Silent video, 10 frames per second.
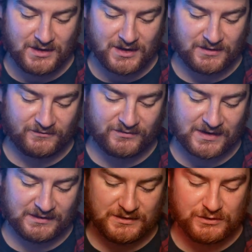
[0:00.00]
And then
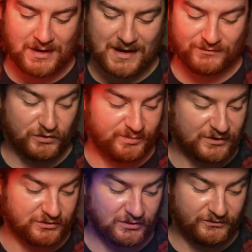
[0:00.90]
finally you have your
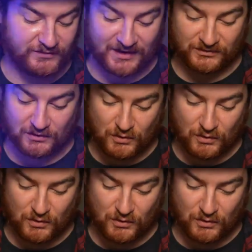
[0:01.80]
special effects.